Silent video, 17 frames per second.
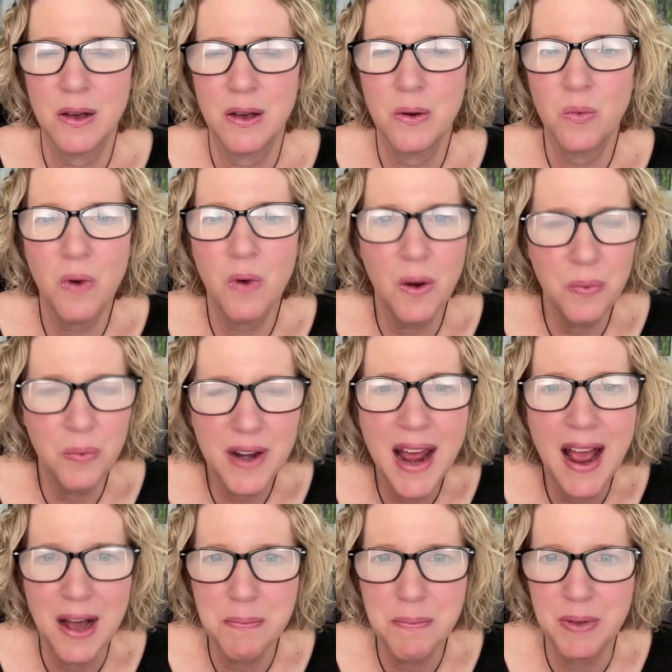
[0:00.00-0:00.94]
What would
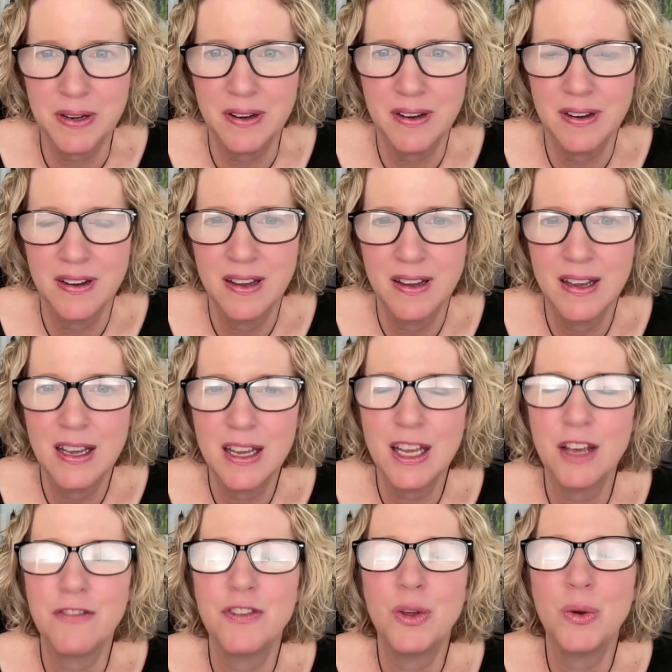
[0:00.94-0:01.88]
happen?
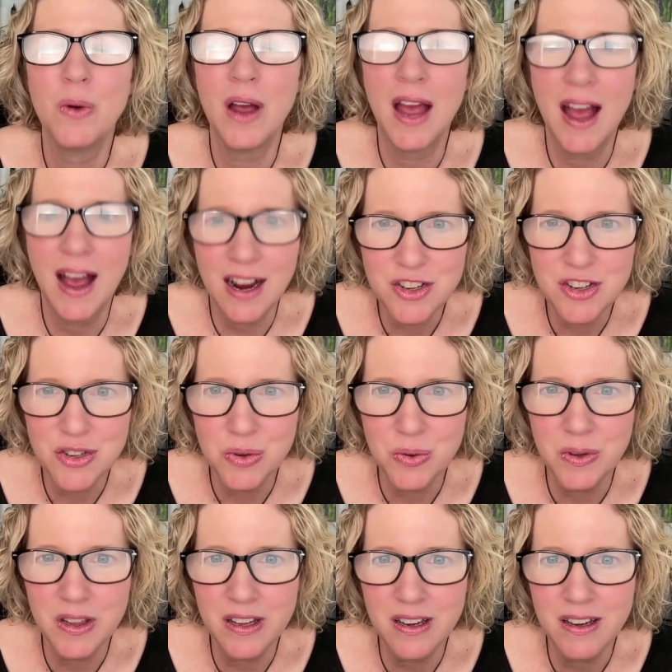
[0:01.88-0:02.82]
if you
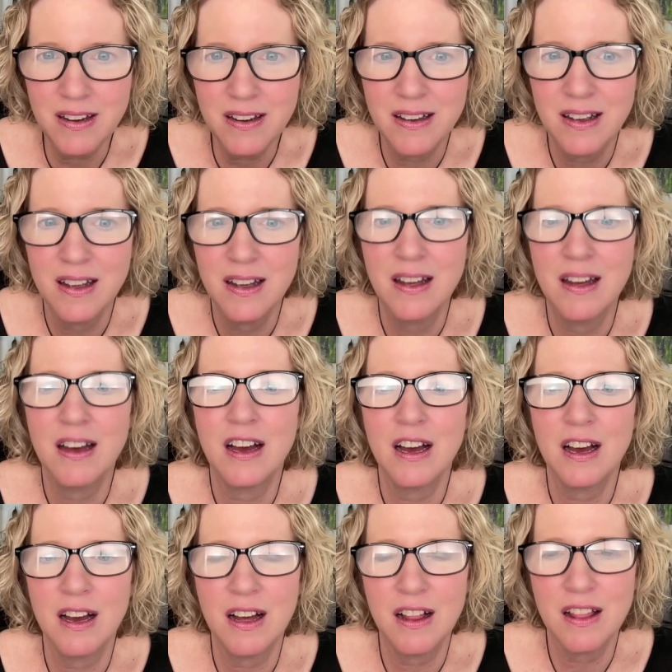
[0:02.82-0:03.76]
actually
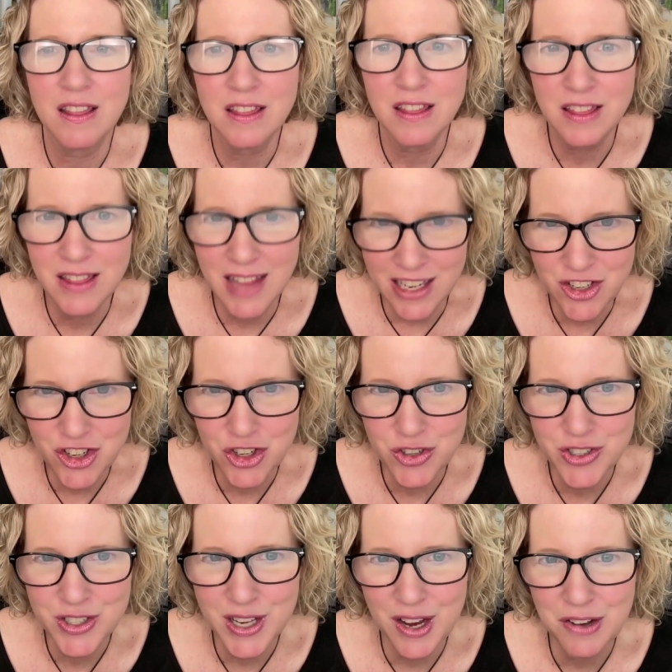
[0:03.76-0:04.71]
let
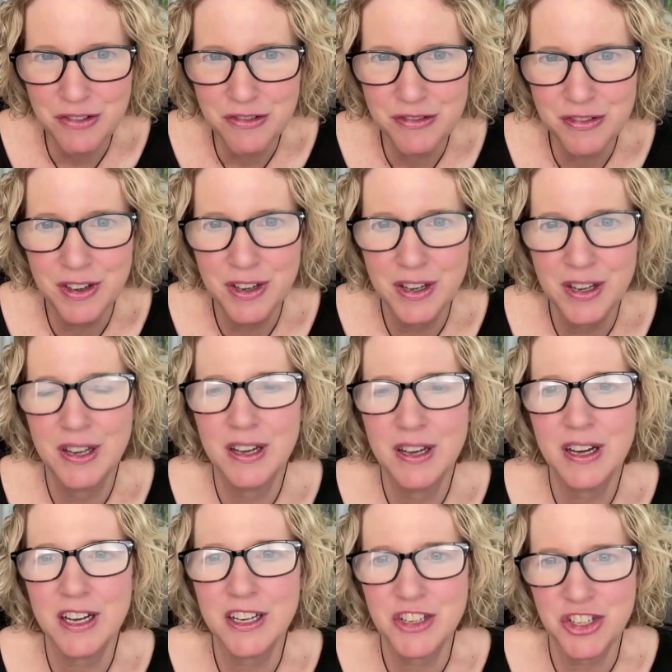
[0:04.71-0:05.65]
yourself
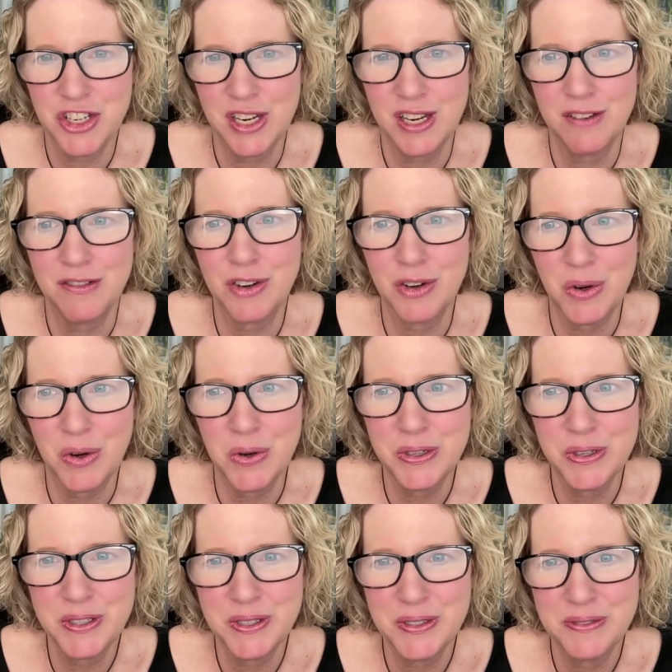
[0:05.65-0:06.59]
achieve your
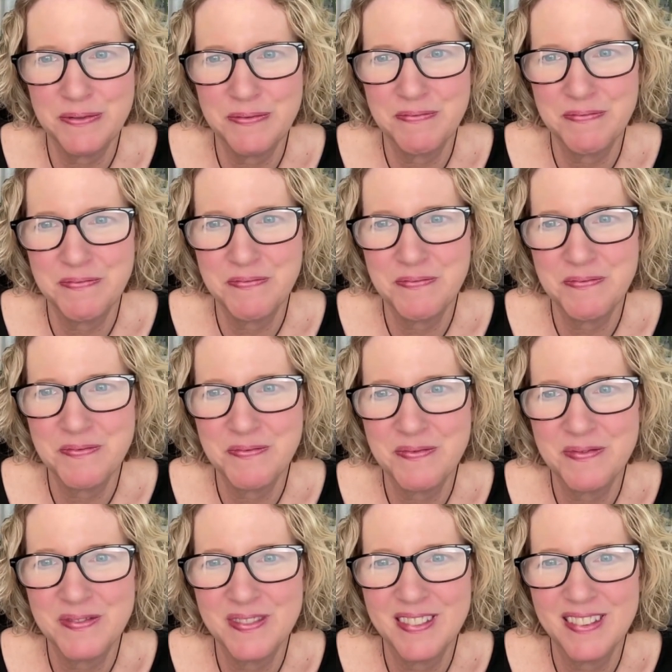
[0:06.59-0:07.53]
goals.
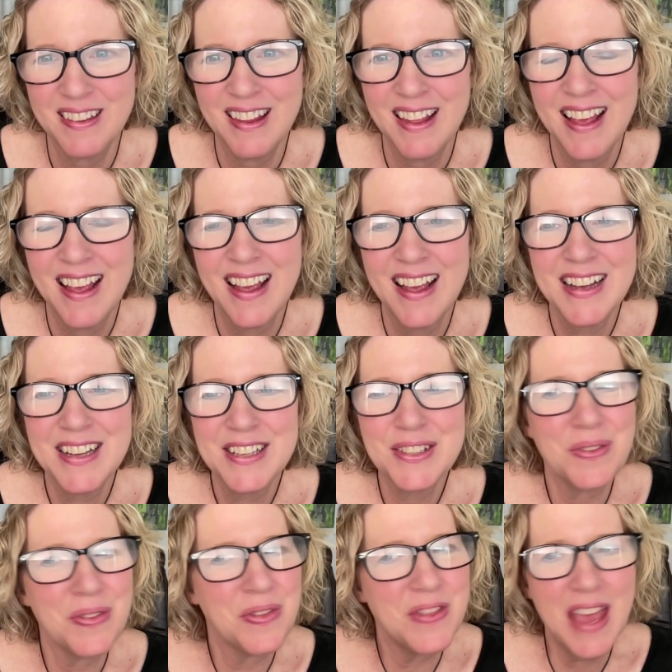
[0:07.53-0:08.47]

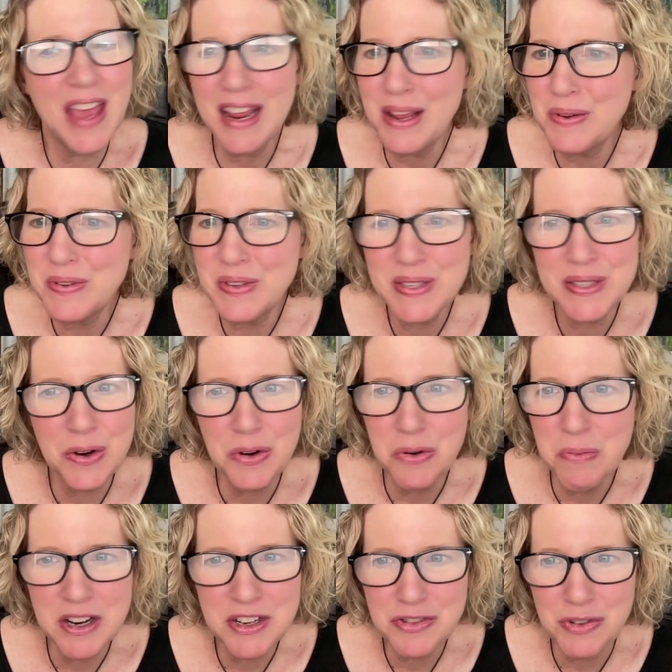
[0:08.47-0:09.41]
So thank you so
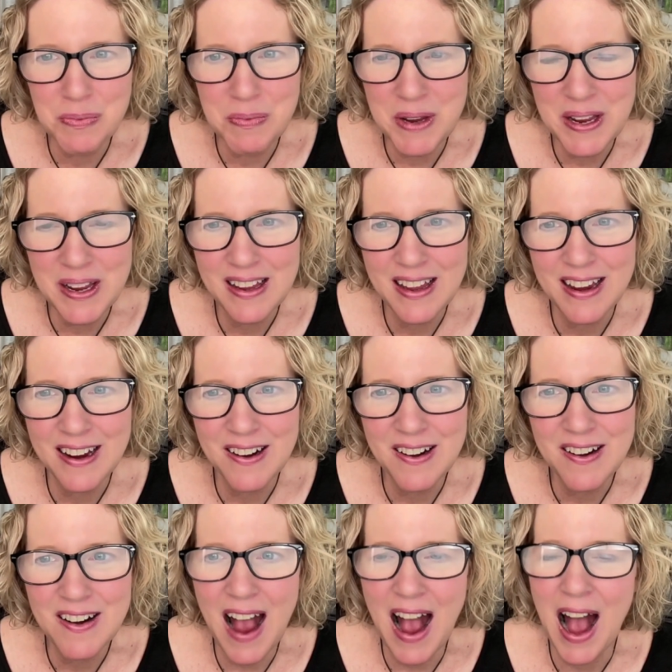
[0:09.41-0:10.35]
much for being
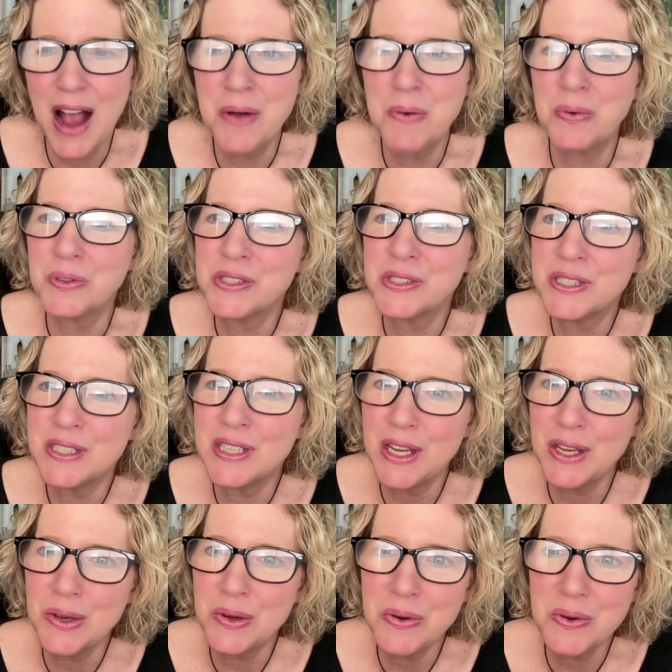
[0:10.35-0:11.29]
here. I will
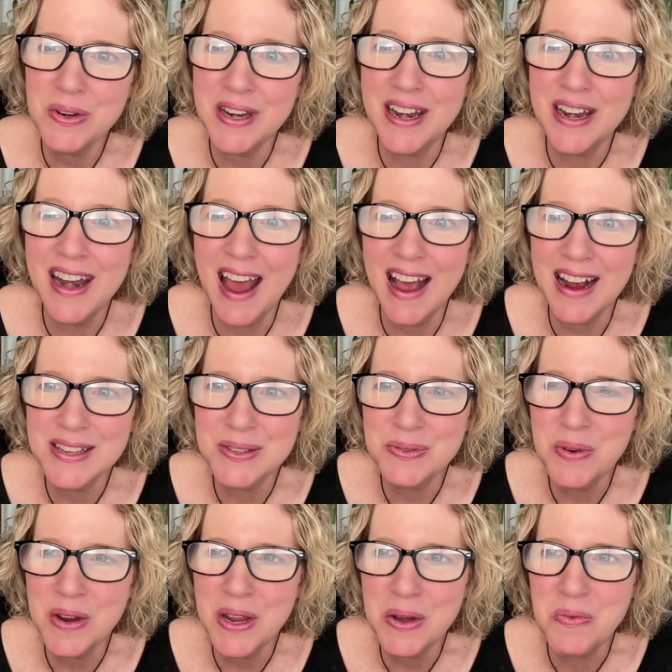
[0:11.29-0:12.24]
see you next
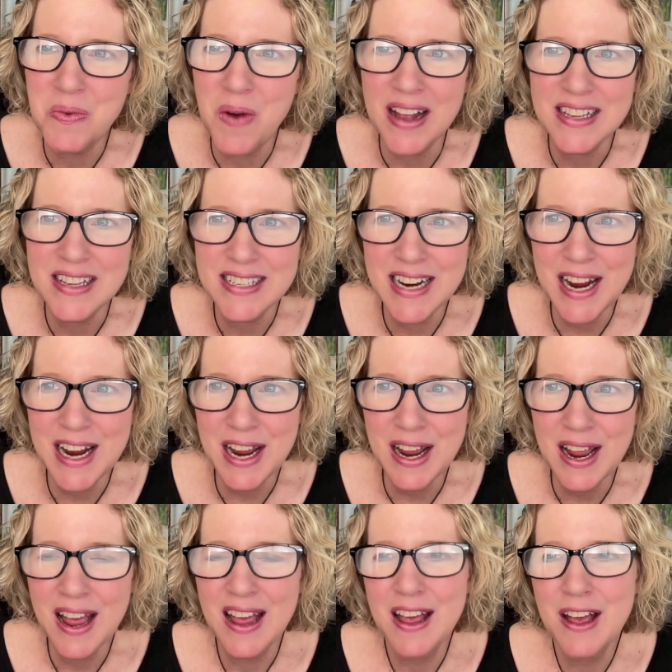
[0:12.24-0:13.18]
week,
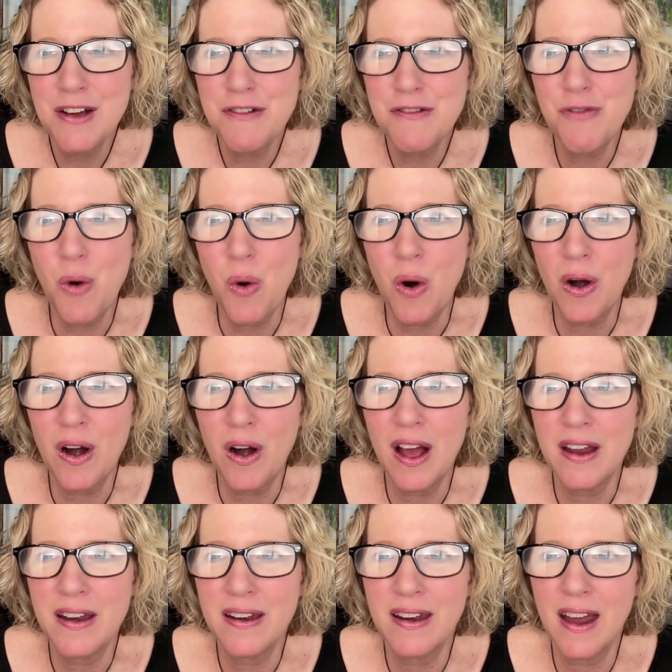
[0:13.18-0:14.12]
Wednesday, for
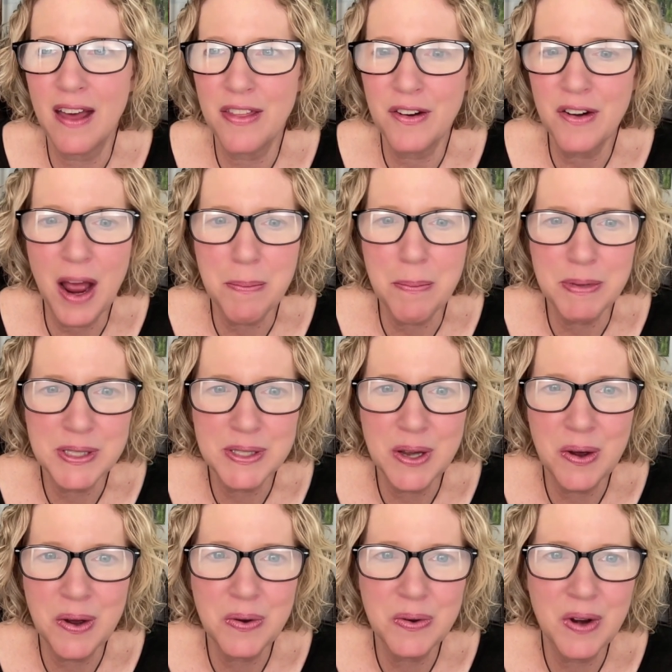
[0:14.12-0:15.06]
another
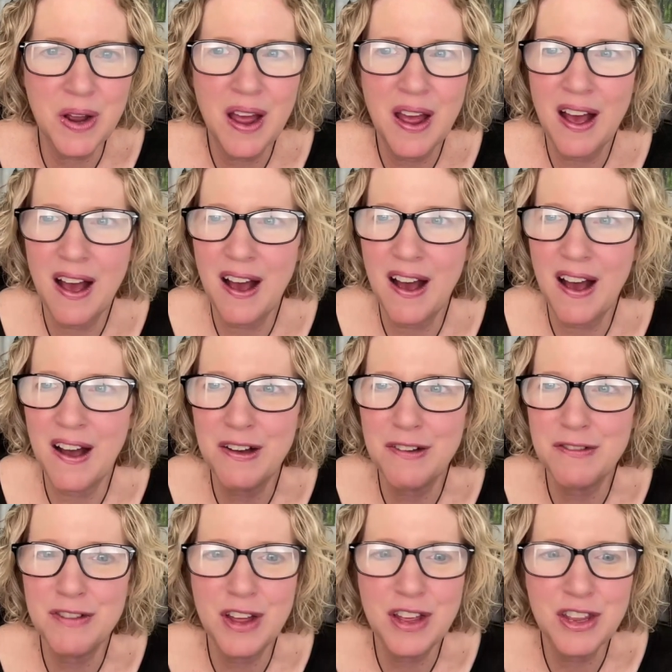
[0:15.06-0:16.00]
episode
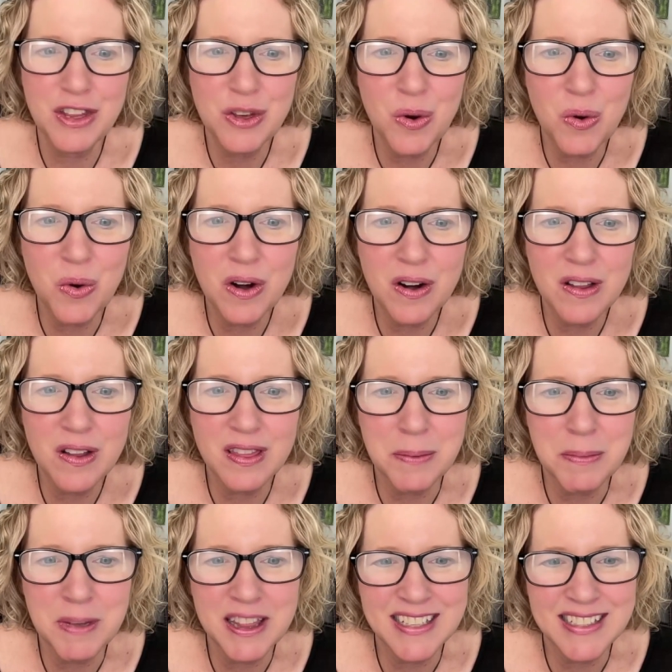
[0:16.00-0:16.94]
of Your
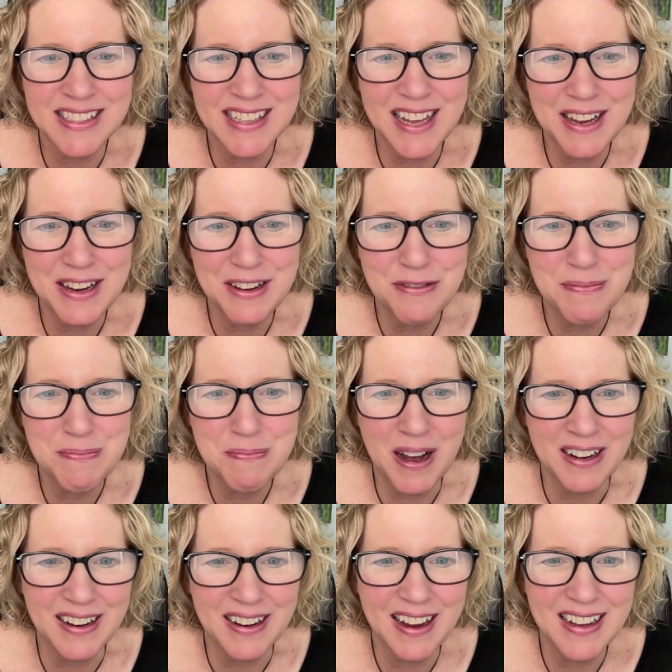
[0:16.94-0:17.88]
Limitless Life
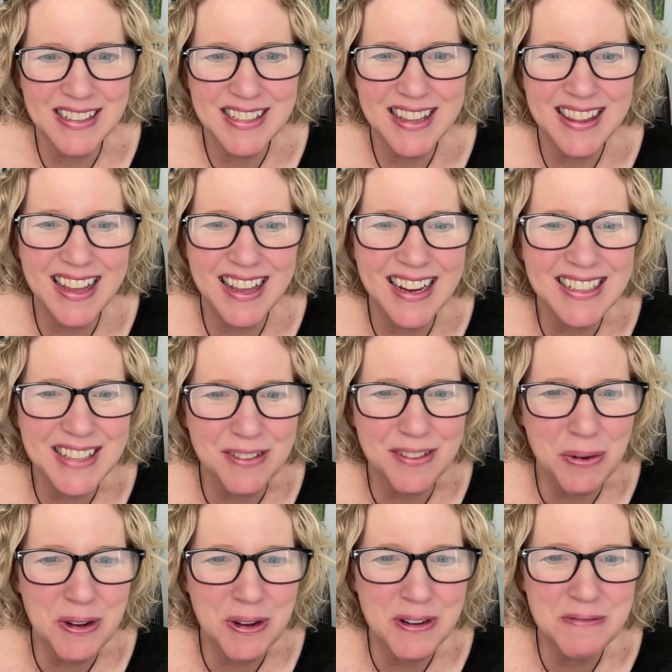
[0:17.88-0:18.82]
podcast. Thanks,
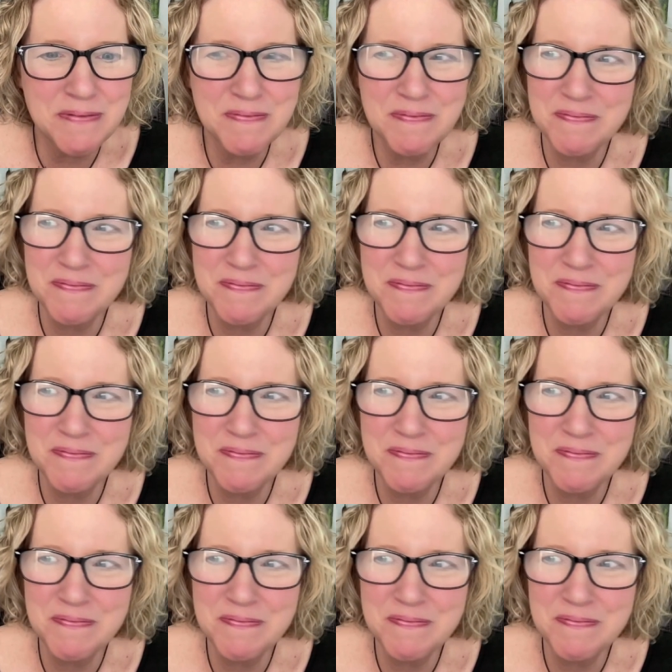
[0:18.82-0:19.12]
everyone.